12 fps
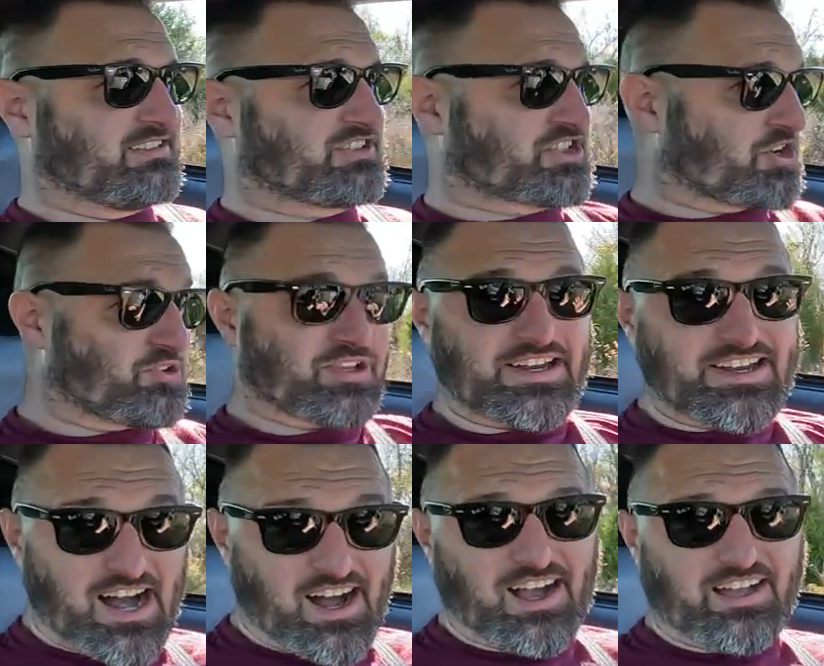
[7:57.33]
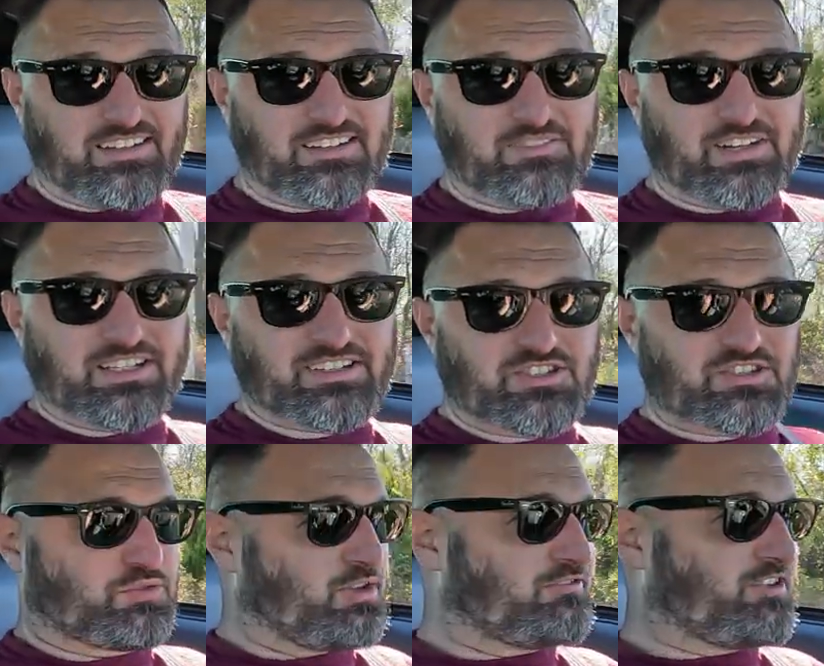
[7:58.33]
Surely not. I mean, it's a
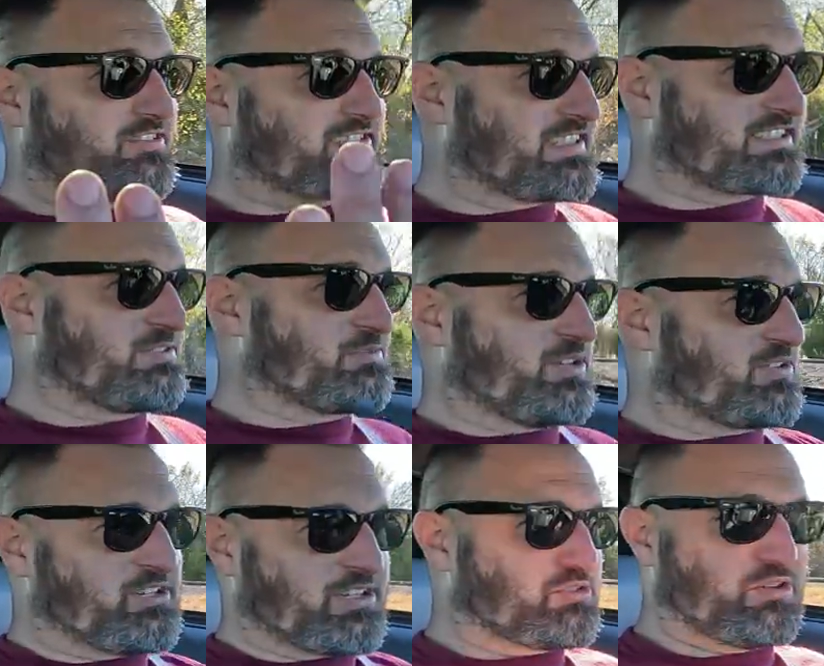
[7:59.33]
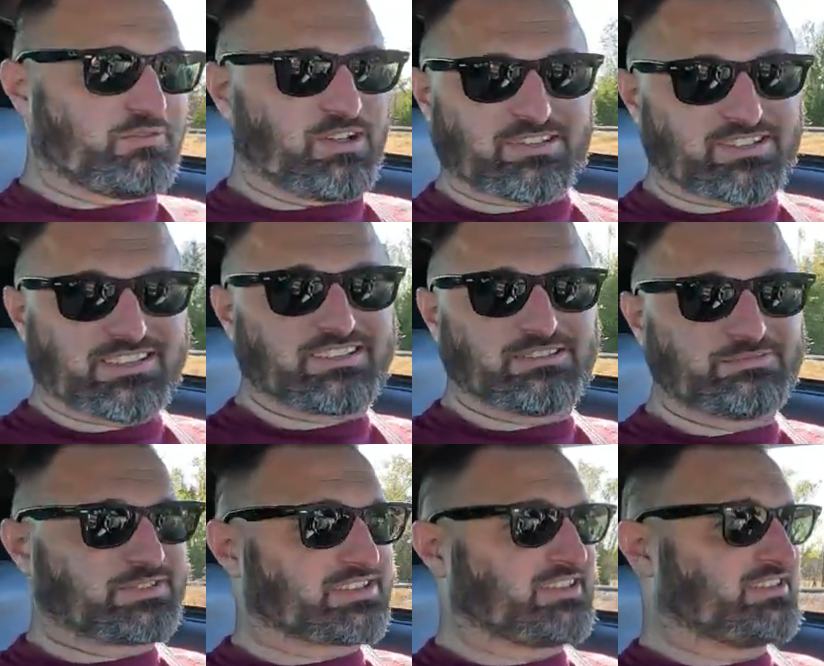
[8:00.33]
12-volt system going to a 12-volt
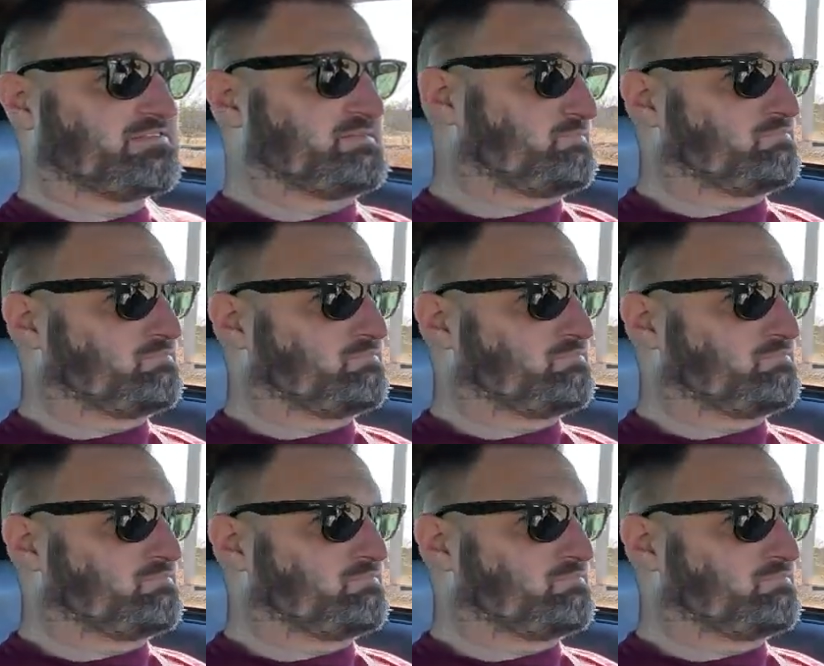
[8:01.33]
system, so